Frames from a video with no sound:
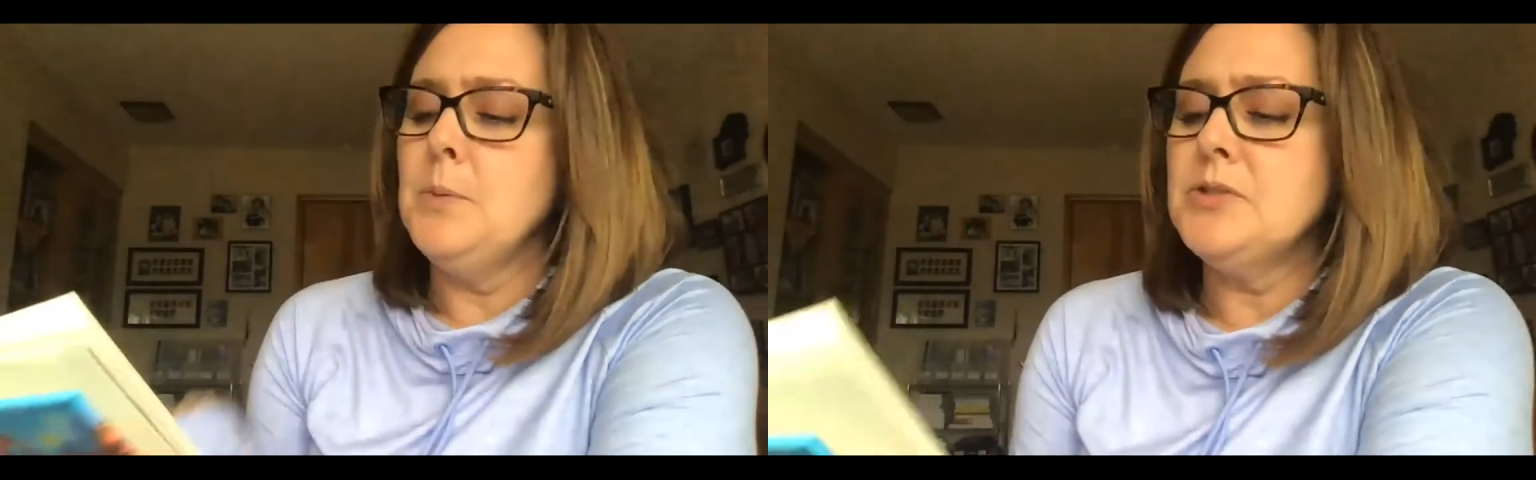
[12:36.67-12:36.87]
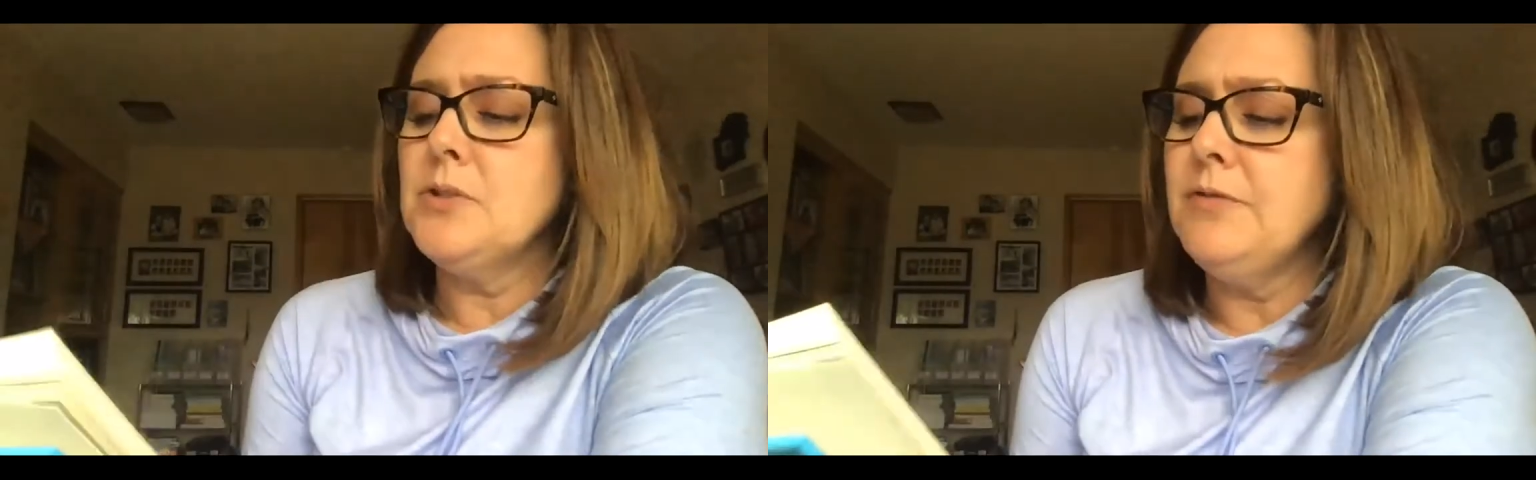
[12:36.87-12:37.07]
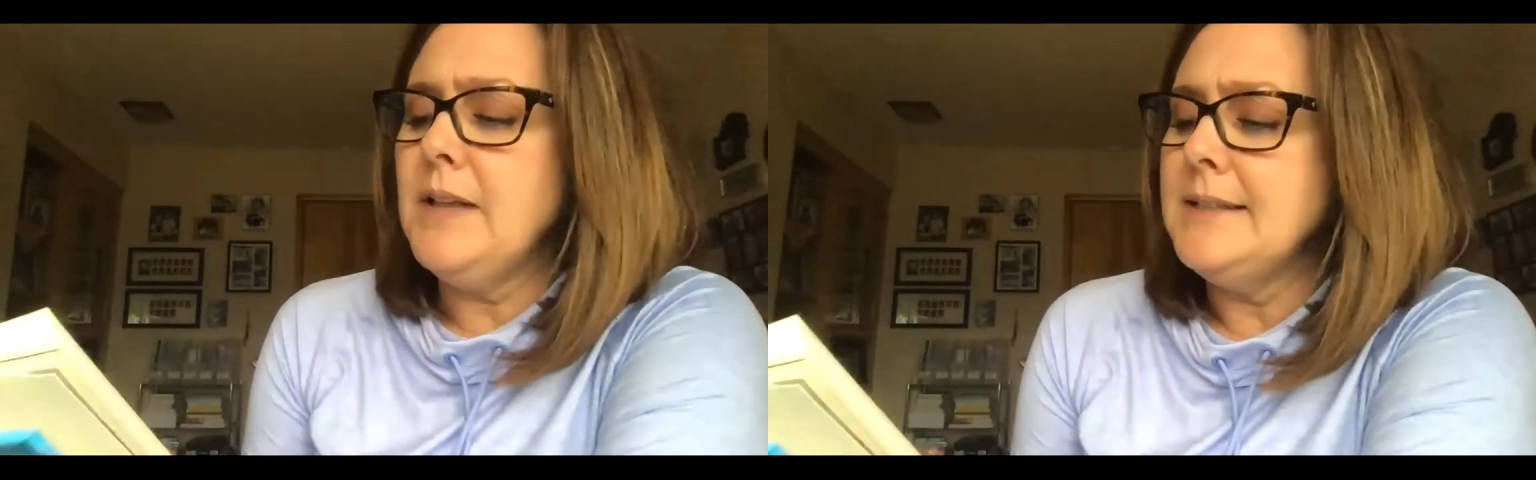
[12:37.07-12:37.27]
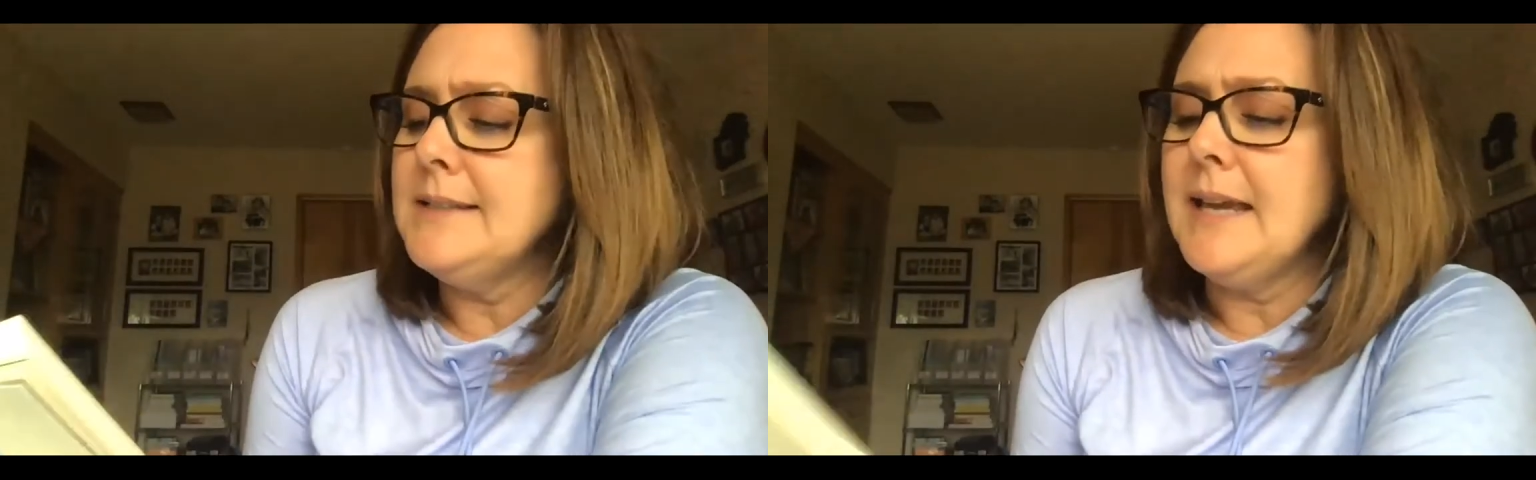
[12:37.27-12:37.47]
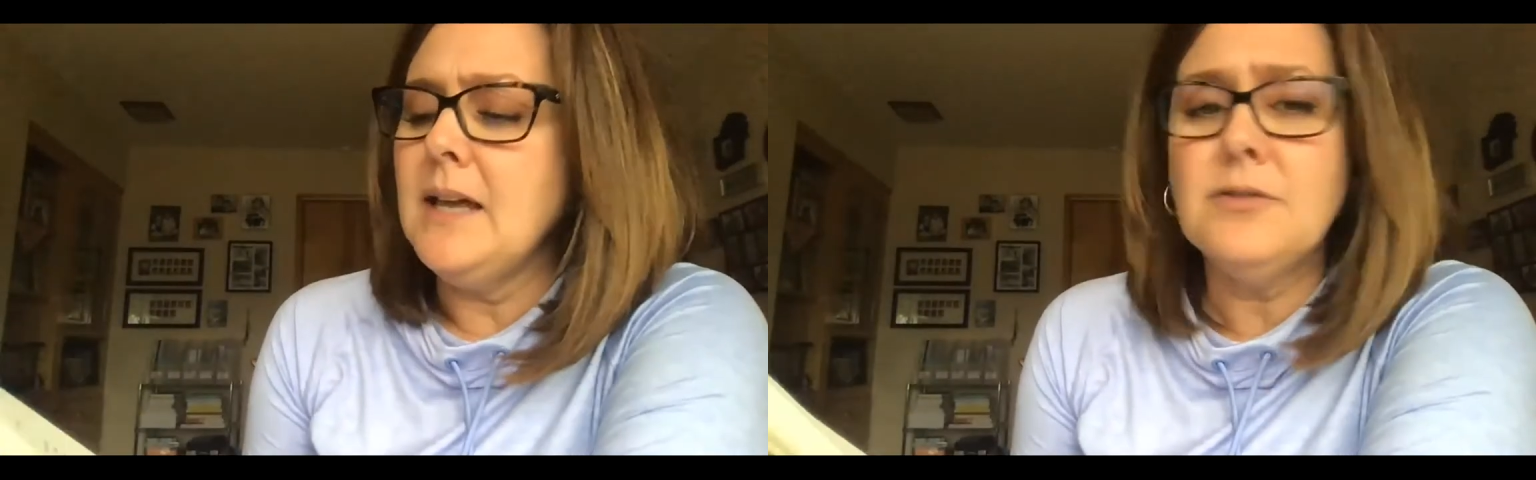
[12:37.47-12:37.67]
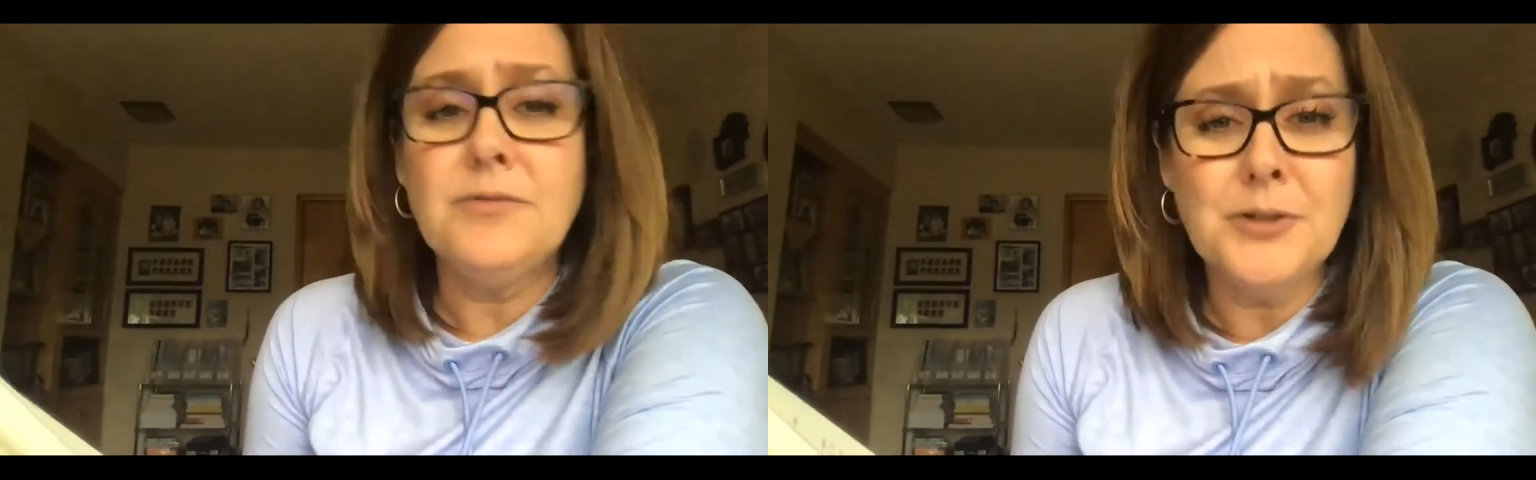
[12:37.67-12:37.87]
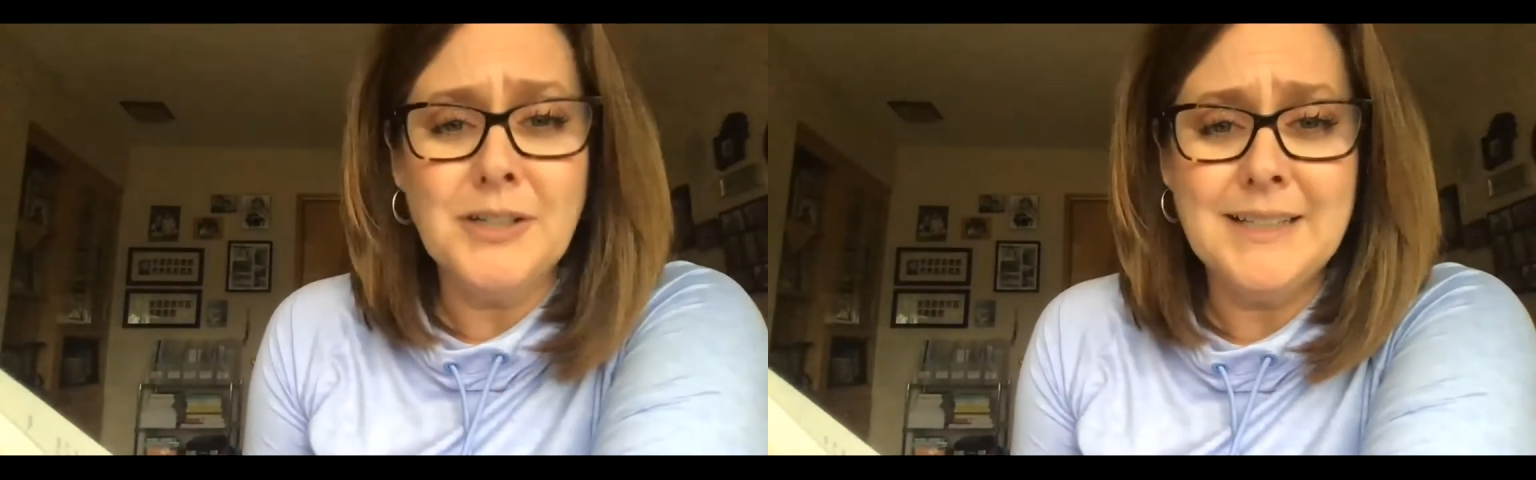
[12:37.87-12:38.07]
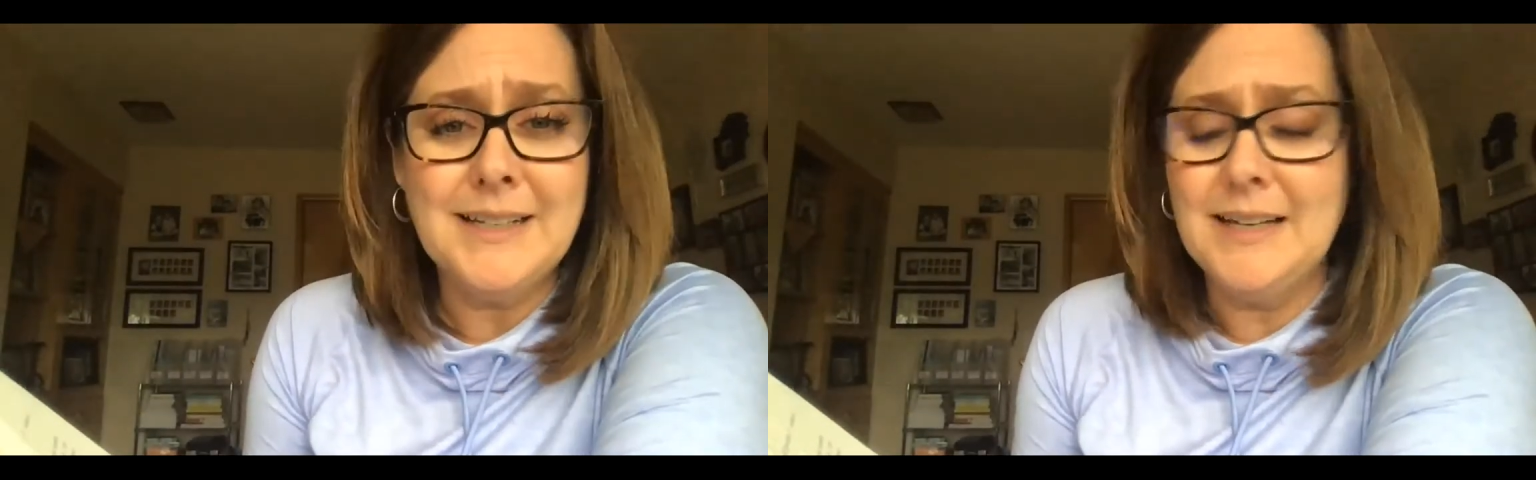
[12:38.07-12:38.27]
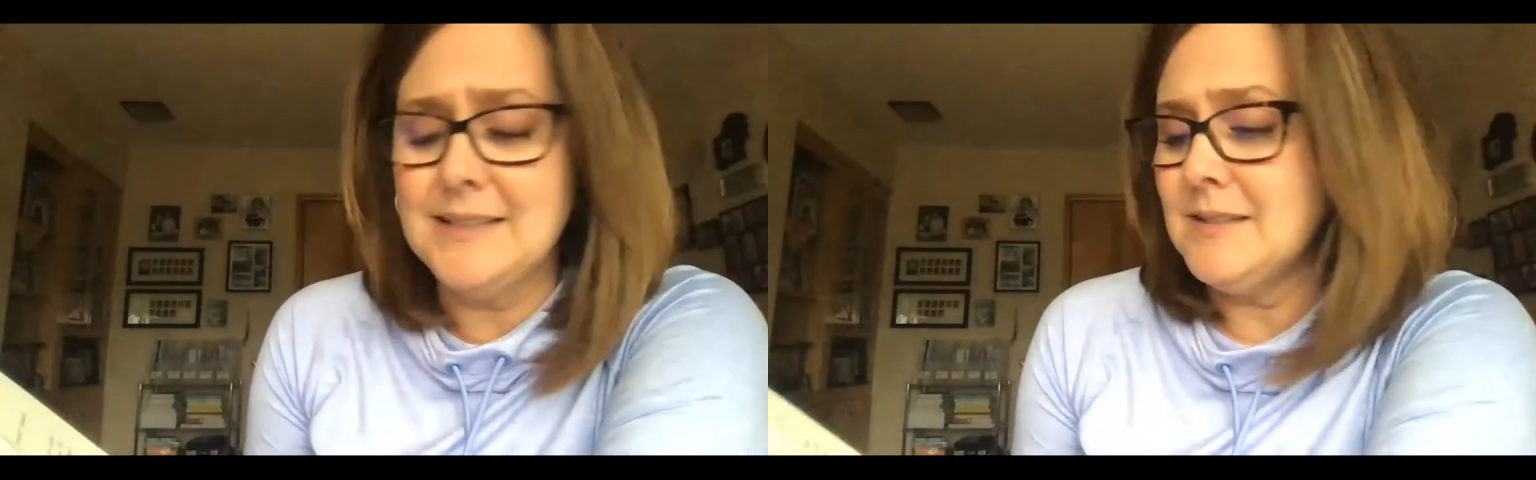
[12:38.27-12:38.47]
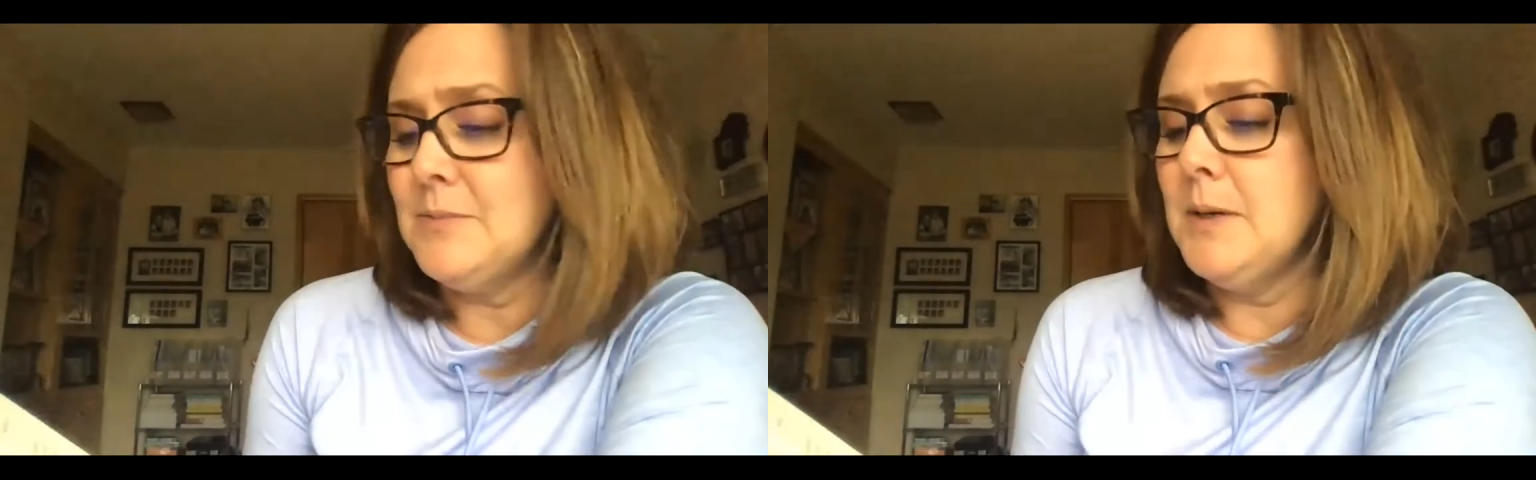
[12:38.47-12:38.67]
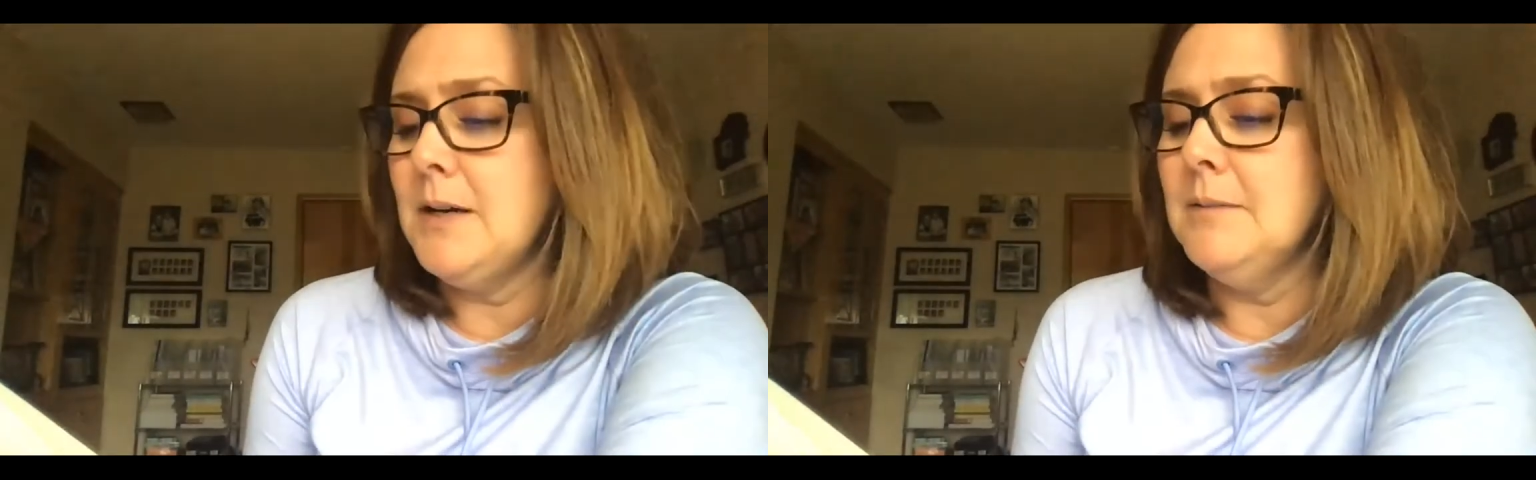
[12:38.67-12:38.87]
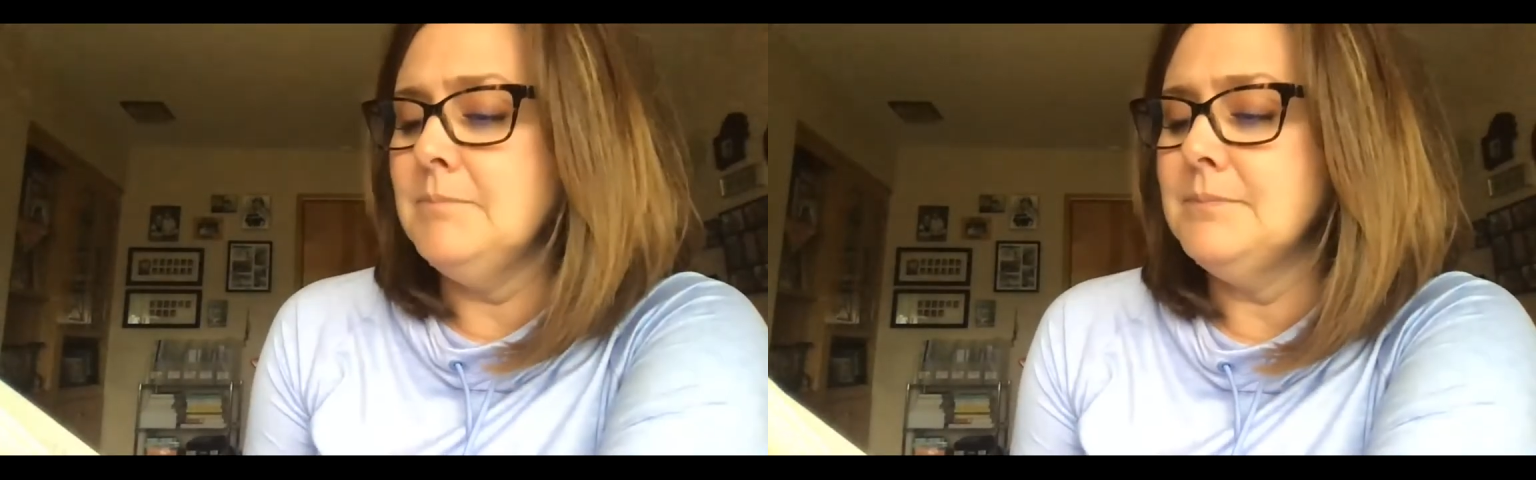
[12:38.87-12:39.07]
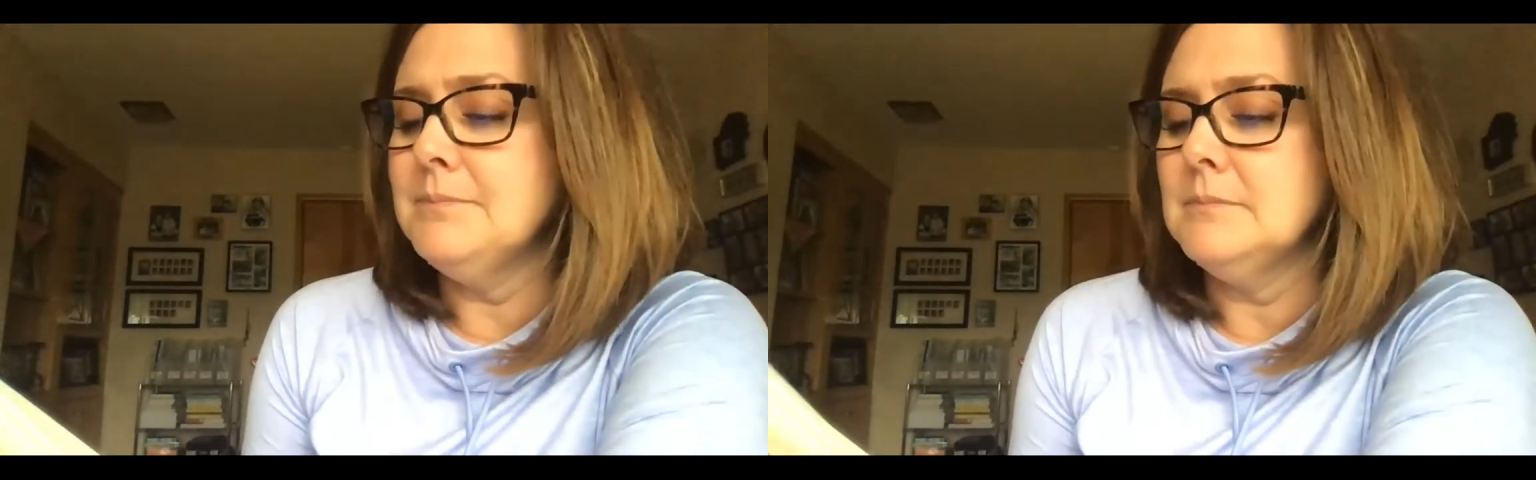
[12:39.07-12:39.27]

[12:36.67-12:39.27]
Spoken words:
was your flight to California? Asked Mom.